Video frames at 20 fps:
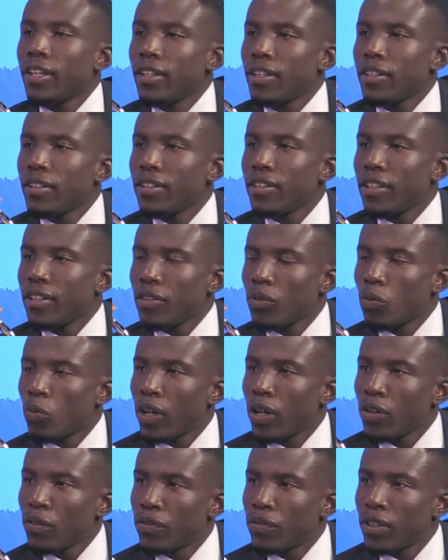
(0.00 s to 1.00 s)
one
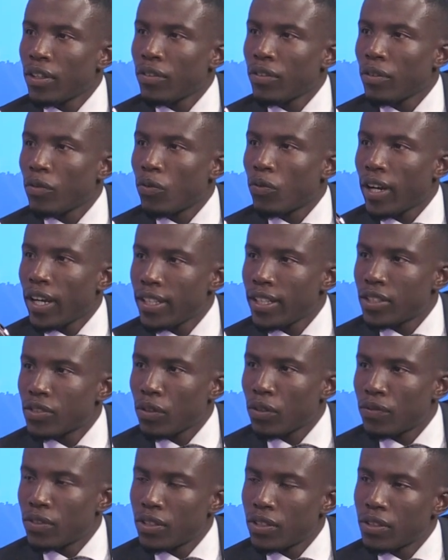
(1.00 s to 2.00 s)
of the rights of
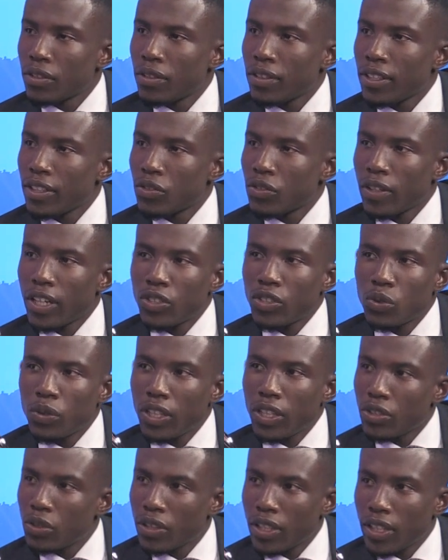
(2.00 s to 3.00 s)
children is right to
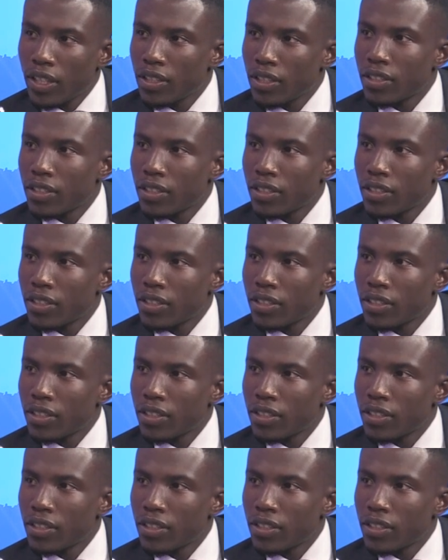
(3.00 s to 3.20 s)
education.